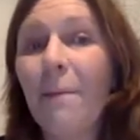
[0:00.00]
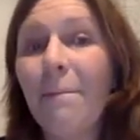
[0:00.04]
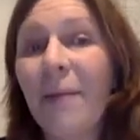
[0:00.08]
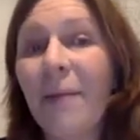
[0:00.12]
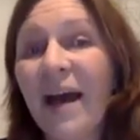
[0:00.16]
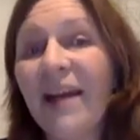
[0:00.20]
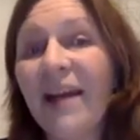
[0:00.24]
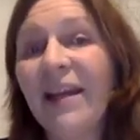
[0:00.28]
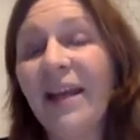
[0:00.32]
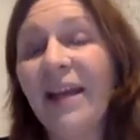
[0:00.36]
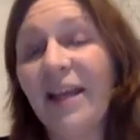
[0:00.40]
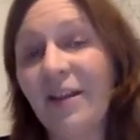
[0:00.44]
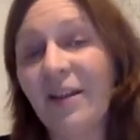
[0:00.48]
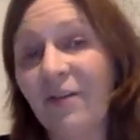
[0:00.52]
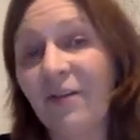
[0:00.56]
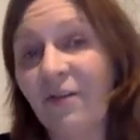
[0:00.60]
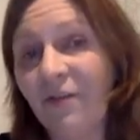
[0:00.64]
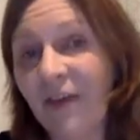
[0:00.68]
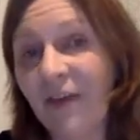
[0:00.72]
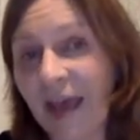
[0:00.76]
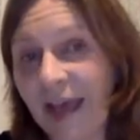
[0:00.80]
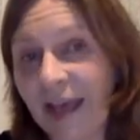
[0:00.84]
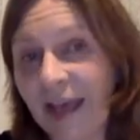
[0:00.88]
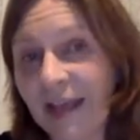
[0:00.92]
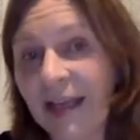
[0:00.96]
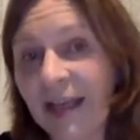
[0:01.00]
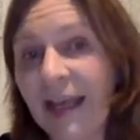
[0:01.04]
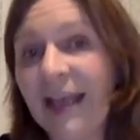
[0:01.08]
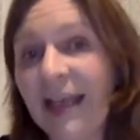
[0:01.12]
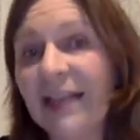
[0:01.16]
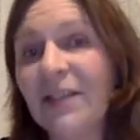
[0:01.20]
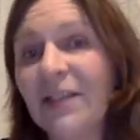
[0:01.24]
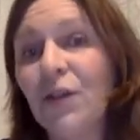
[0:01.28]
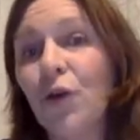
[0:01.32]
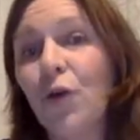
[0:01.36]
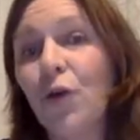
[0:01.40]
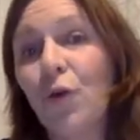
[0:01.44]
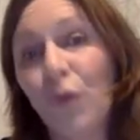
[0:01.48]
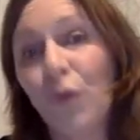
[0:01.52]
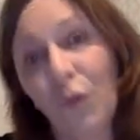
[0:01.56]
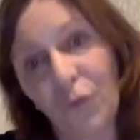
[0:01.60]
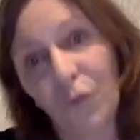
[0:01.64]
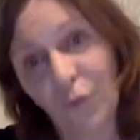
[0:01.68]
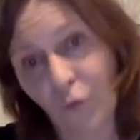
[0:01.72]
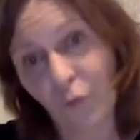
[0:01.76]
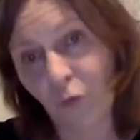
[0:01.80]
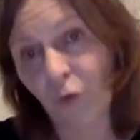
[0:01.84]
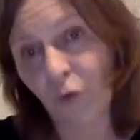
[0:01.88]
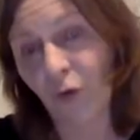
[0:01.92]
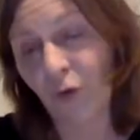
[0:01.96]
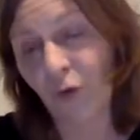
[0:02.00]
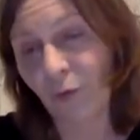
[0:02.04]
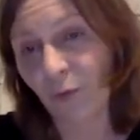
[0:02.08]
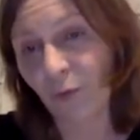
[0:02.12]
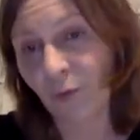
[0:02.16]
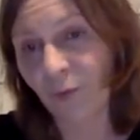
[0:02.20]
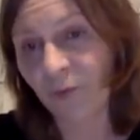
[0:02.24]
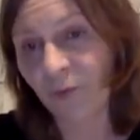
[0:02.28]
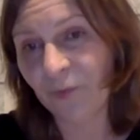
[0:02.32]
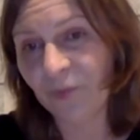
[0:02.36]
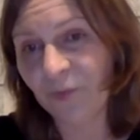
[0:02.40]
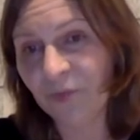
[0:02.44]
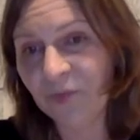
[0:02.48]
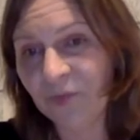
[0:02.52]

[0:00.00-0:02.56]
but in fact, it's good for you.